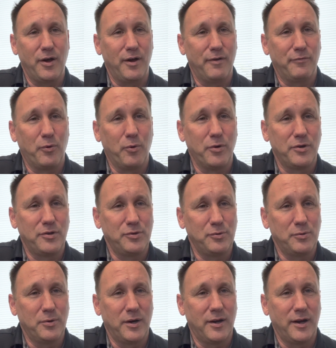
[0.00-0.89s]
forward
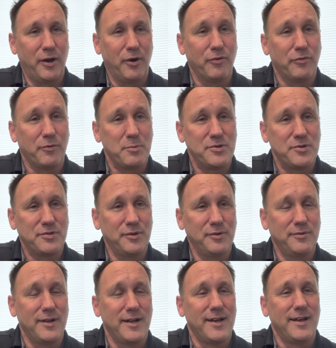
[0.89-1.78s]
to hearing from you
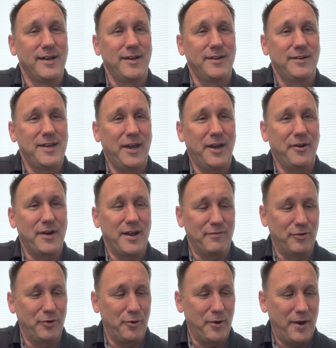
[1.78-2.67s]
soon. Take care and have
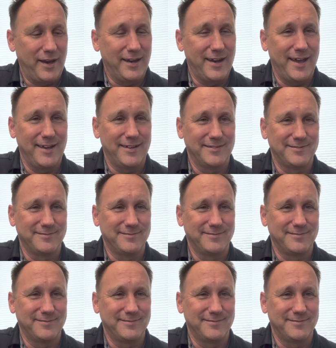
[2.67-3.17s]
a great day.